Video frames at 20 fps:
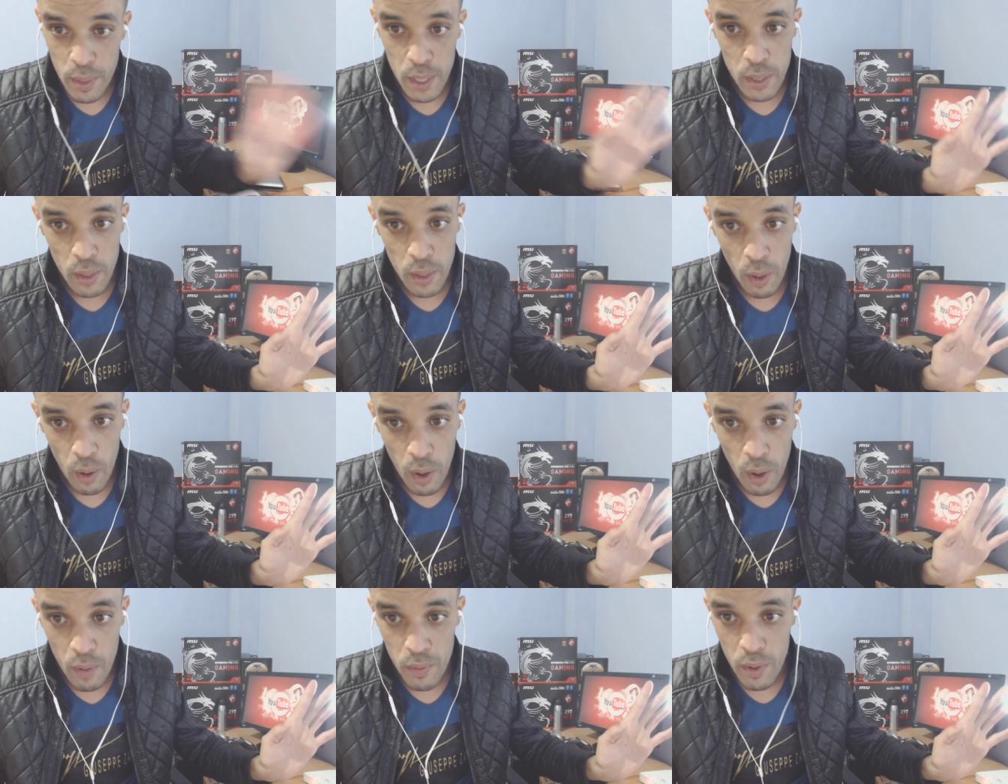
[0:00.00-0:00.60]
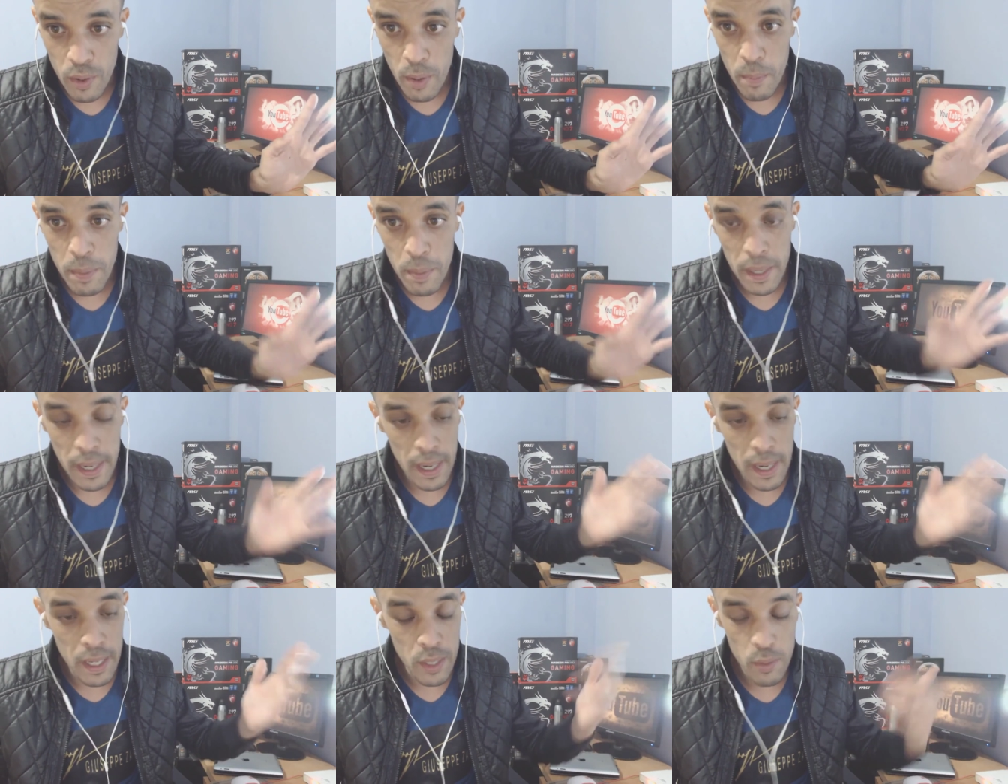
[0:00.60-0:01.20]
we need to love
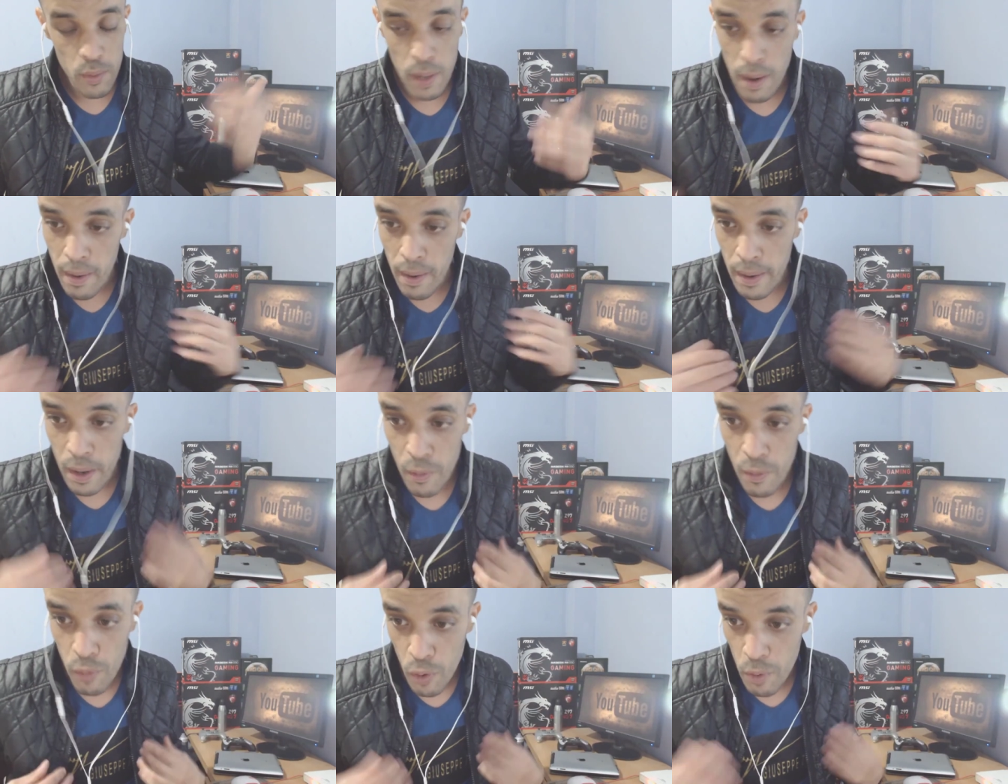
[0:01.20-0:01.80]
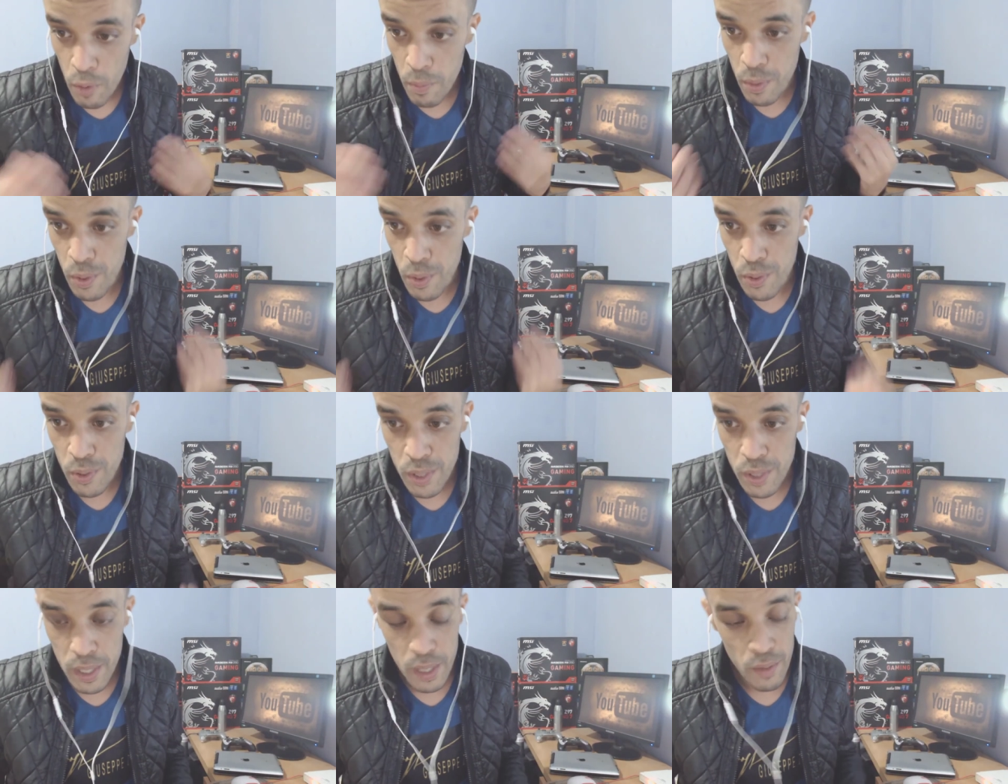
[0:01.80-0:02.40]
them because we are here for
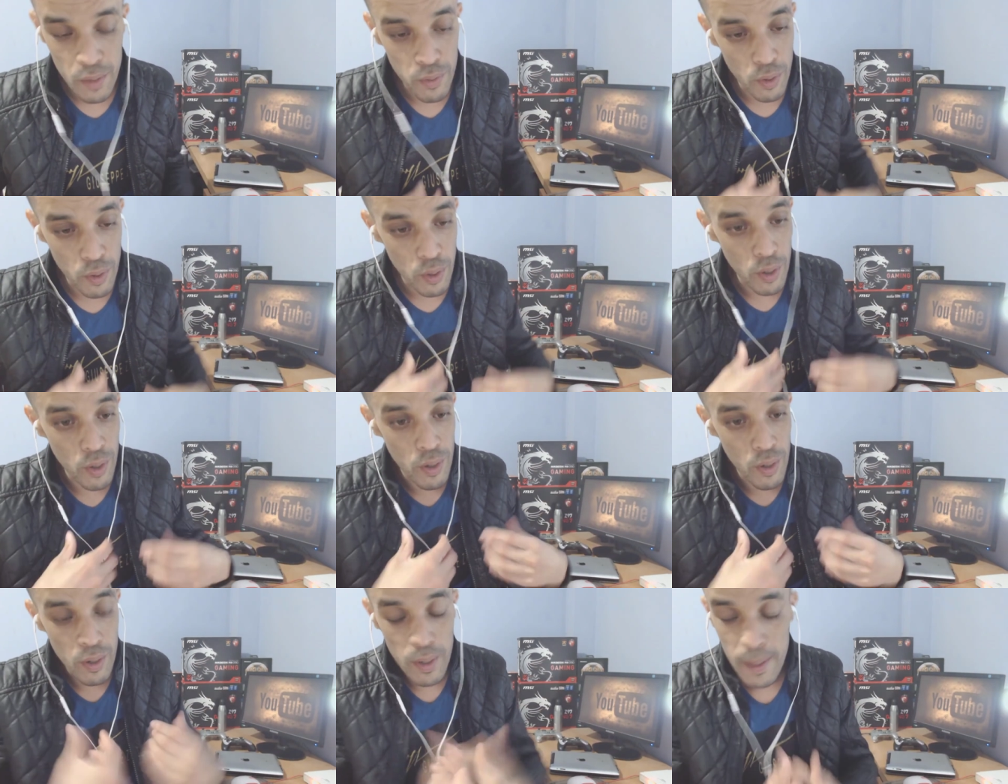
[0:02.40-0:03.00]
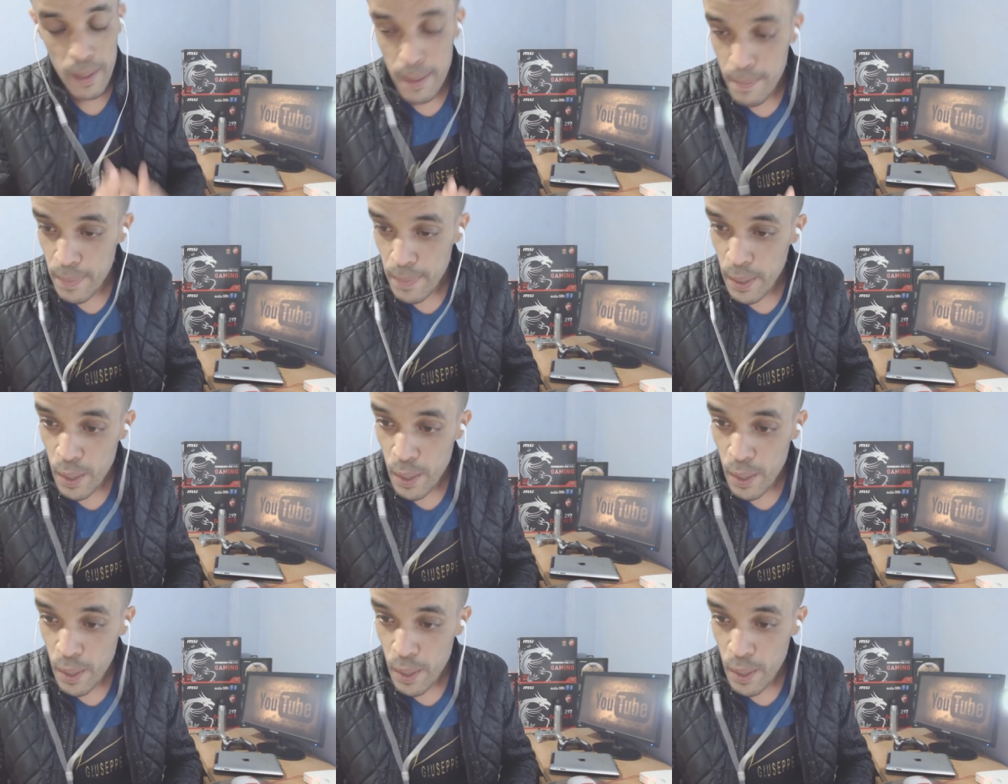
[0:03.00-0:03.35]
music for